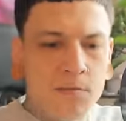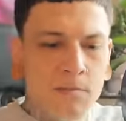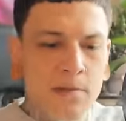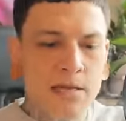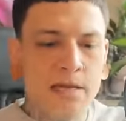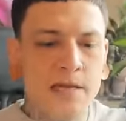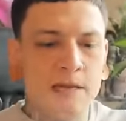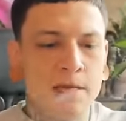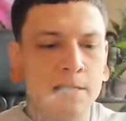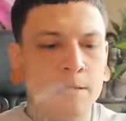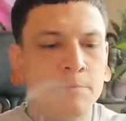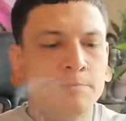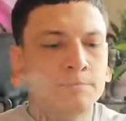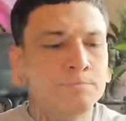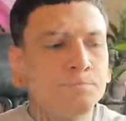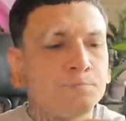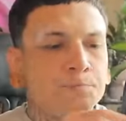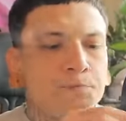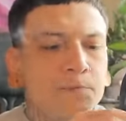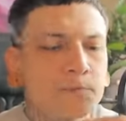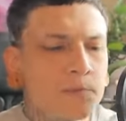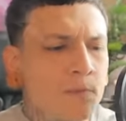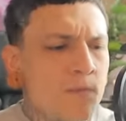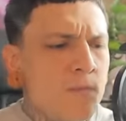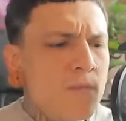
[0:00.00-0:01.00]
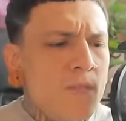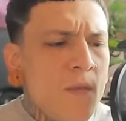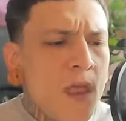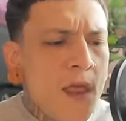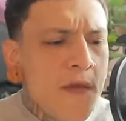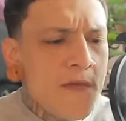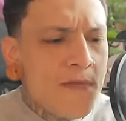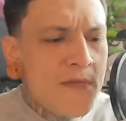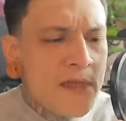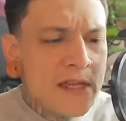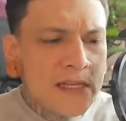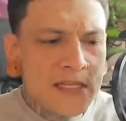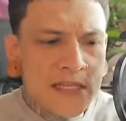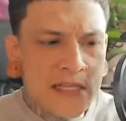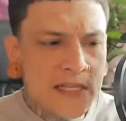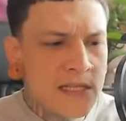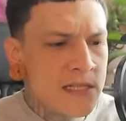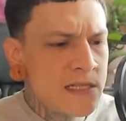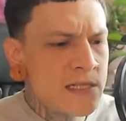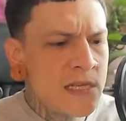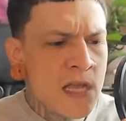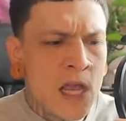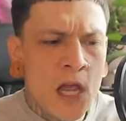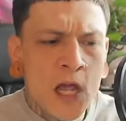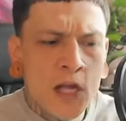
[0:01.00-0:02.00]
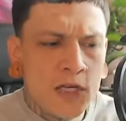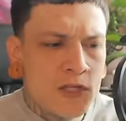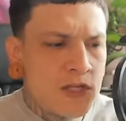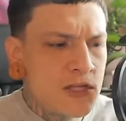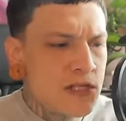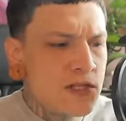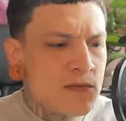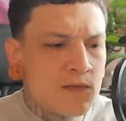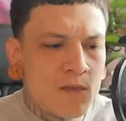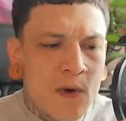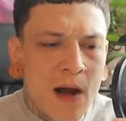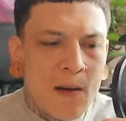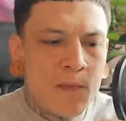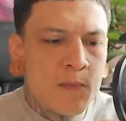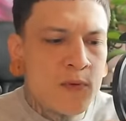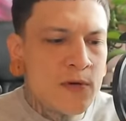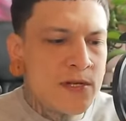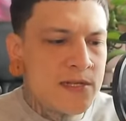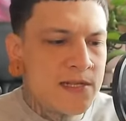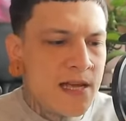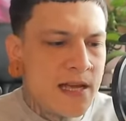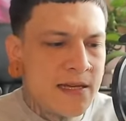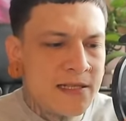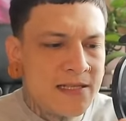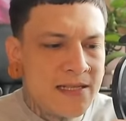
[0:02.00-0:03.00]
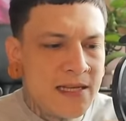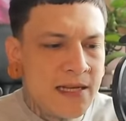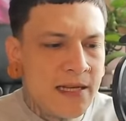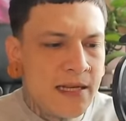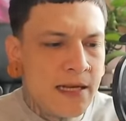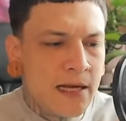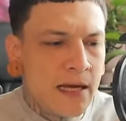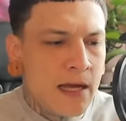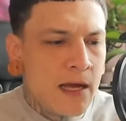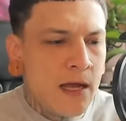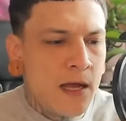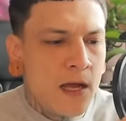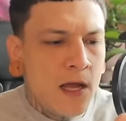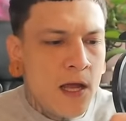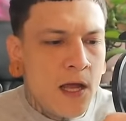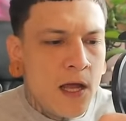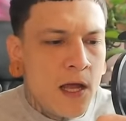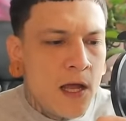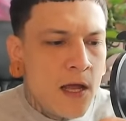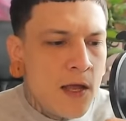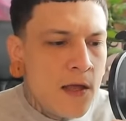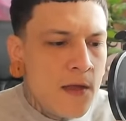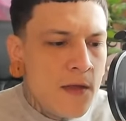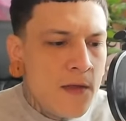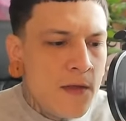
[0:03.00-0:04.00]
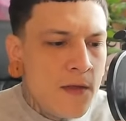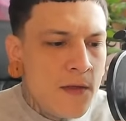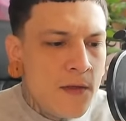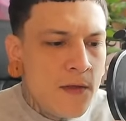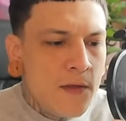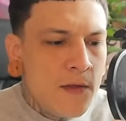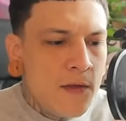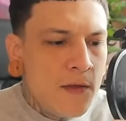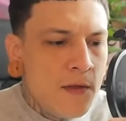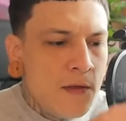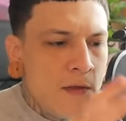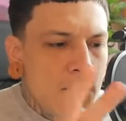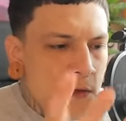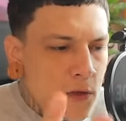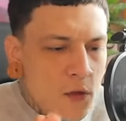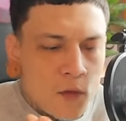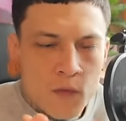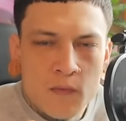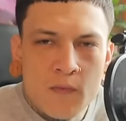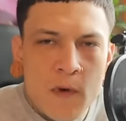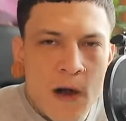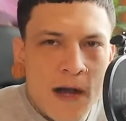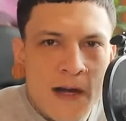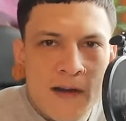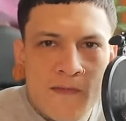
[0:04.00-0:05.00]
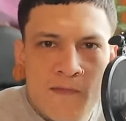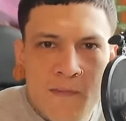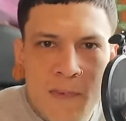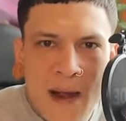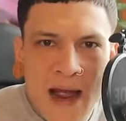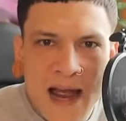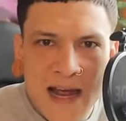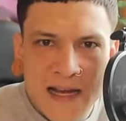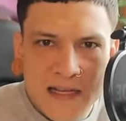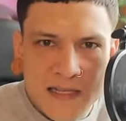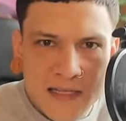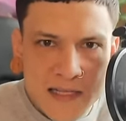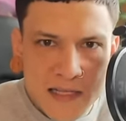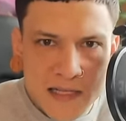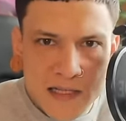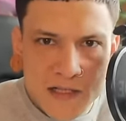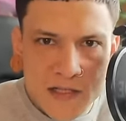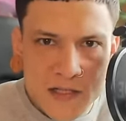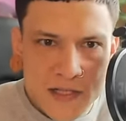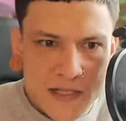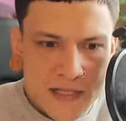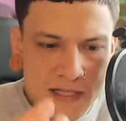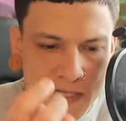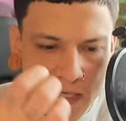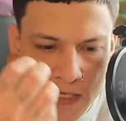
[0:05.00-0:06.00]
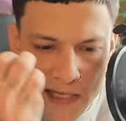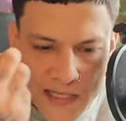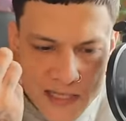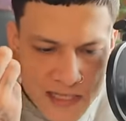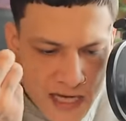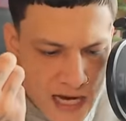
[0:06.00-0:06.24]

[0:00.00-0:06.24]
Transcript: to me, this is just representing your rite of passage. It's like,